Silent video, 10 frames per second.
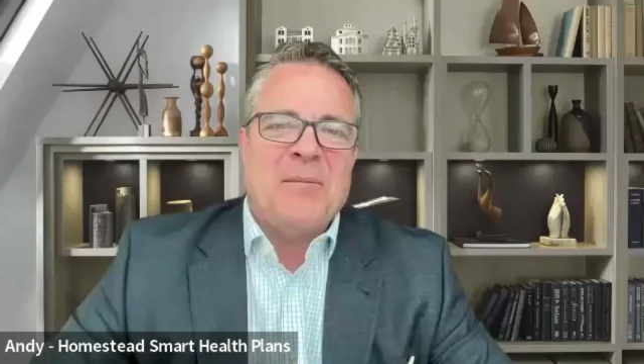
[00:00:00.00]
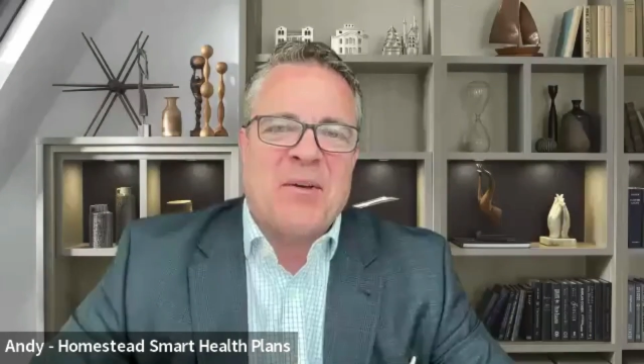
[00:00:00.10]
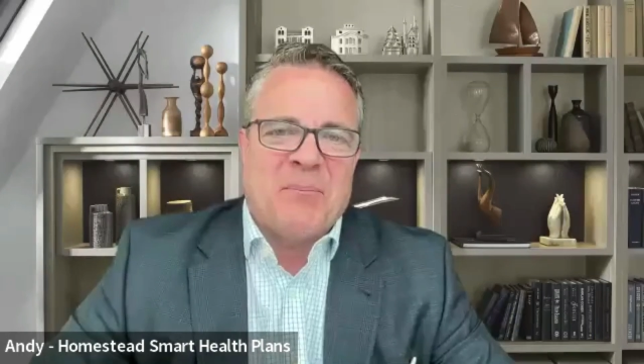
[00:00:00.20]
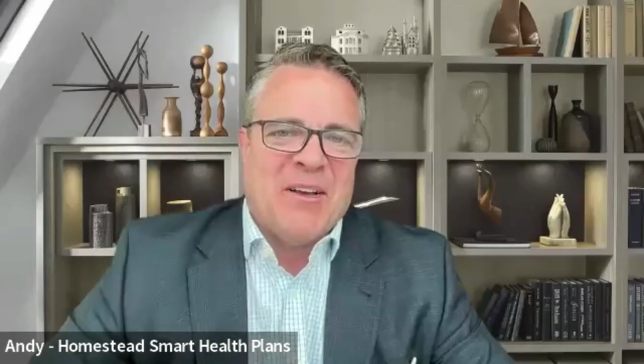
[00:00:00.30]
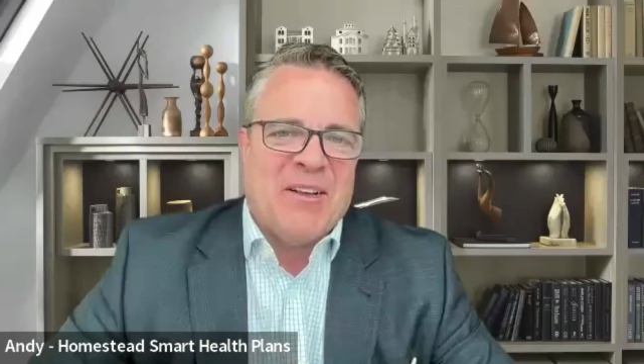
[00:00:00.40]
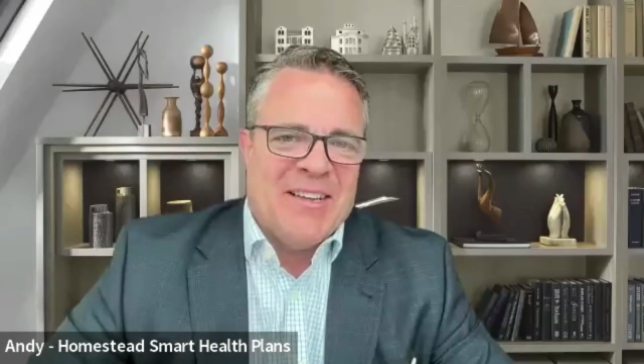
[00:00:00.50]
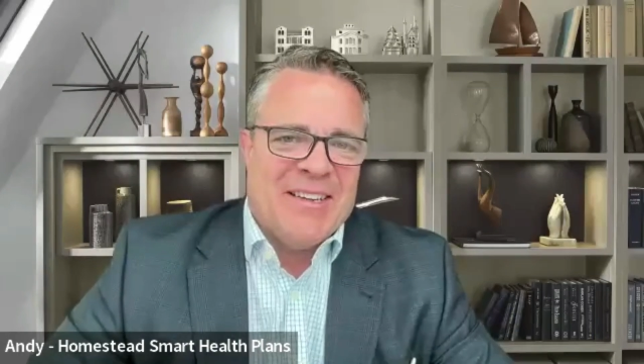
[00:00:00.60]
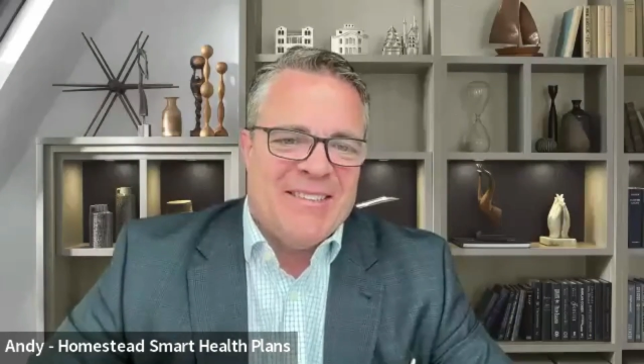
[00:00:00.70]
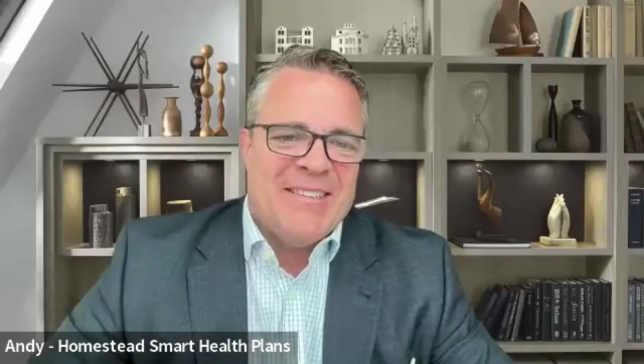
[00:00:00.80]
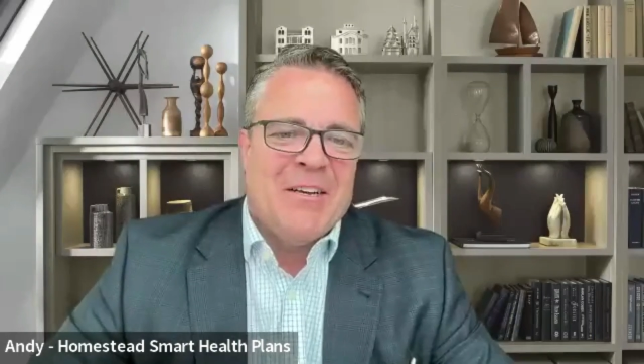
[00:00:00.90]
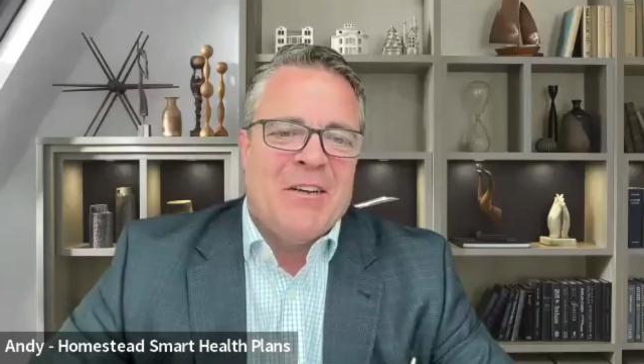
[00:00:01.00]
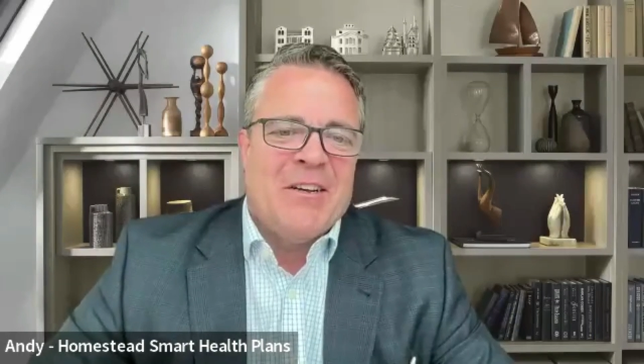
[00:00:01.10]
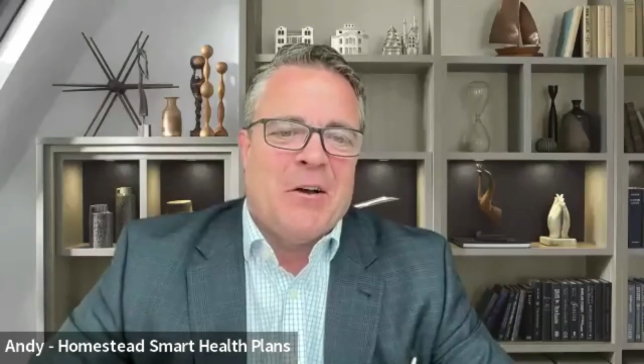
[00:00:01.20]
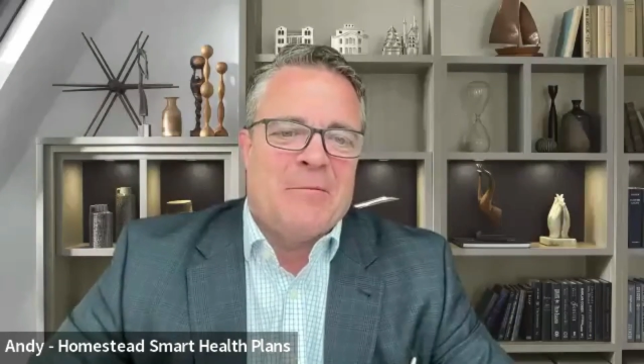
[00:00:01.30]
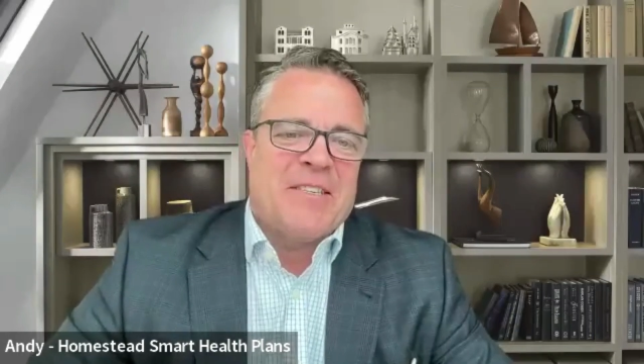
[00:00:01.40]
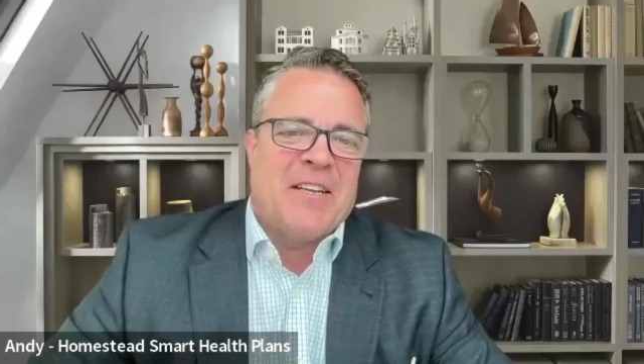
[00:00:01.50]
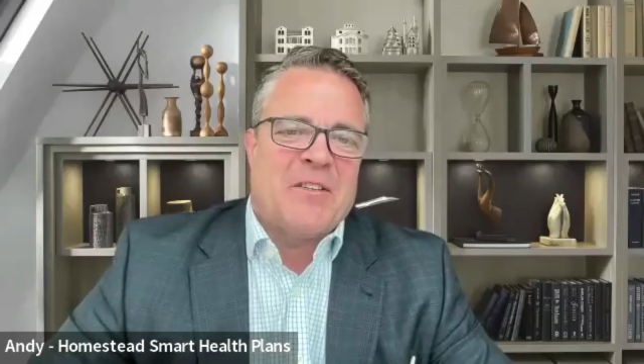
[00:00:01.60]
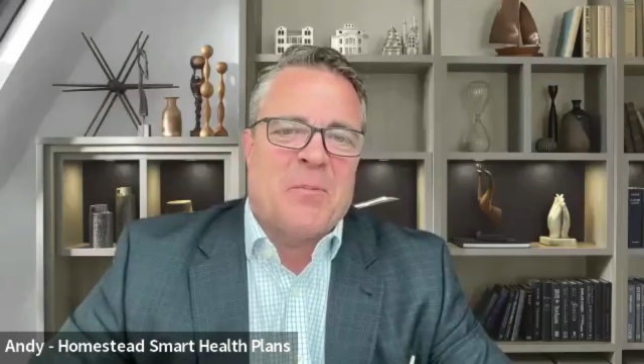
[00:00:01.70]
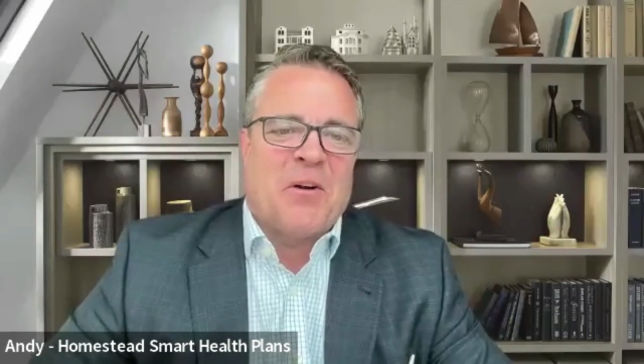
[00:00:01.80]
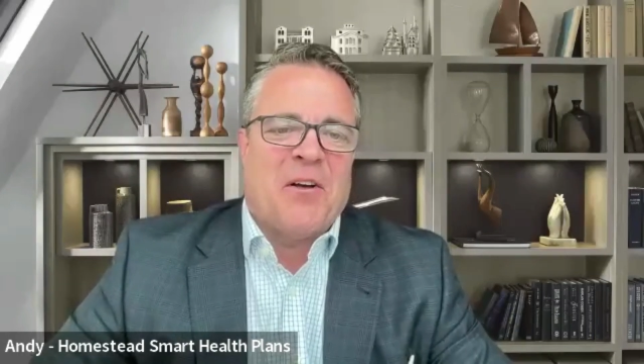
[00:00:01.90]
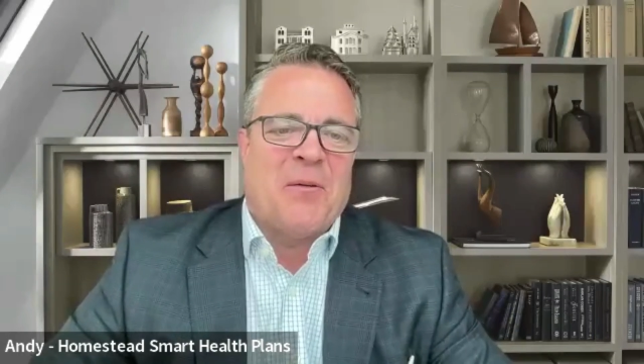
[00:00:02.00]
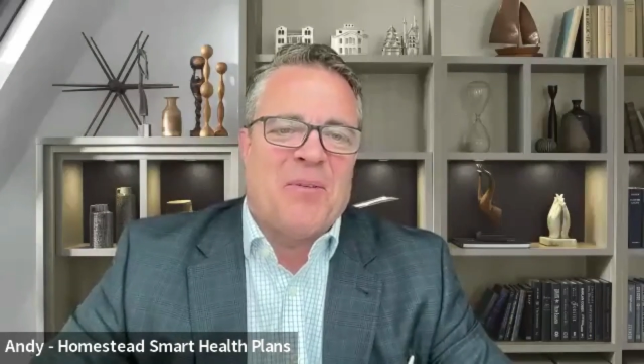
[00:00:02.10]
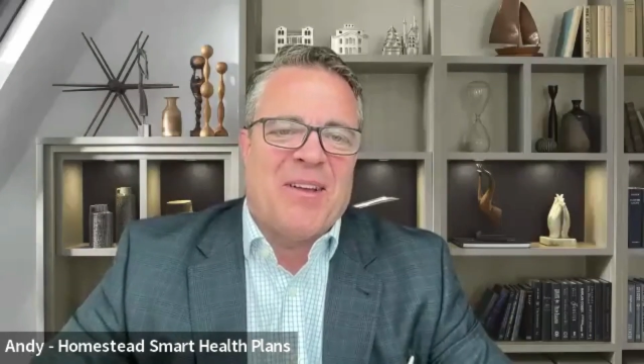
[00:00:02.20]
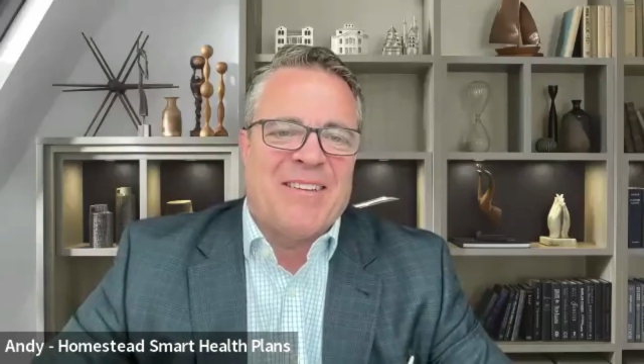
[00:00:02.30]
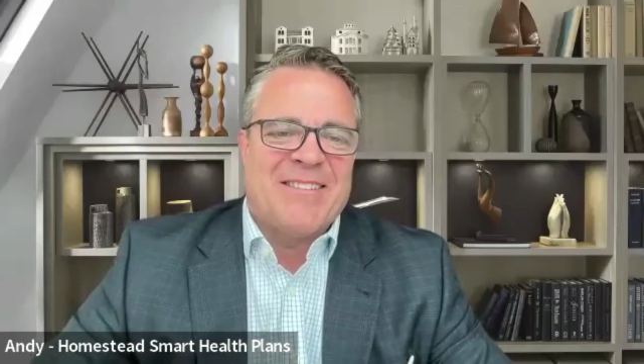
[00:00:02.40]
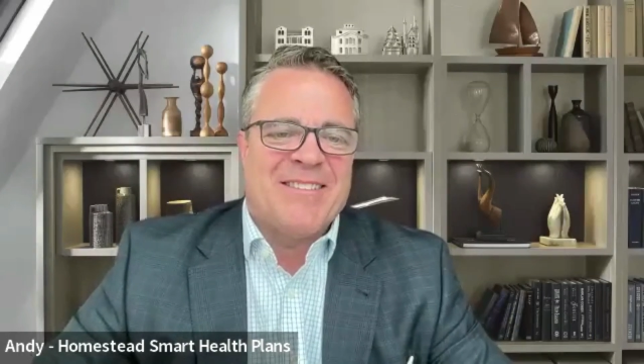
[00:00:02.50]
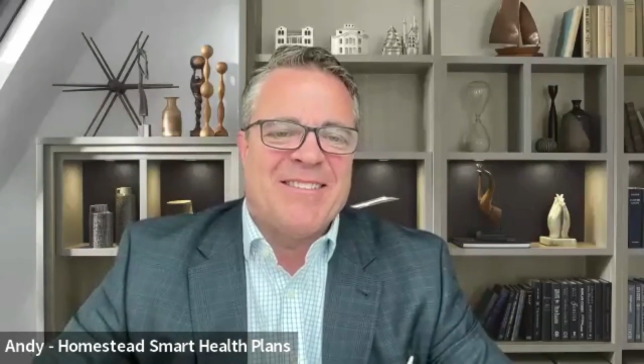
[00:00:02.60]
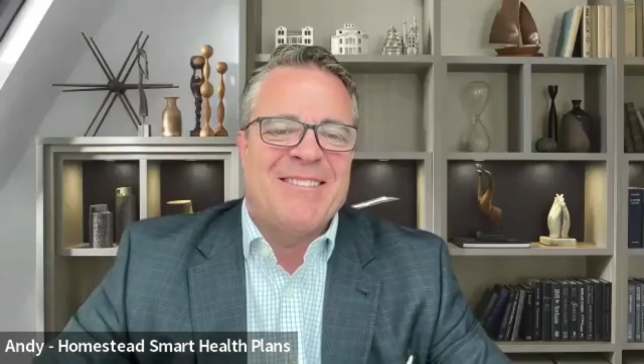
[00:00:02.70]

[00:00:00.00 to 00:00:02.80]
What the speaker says: McMillan, Homestead Smart Health Plans.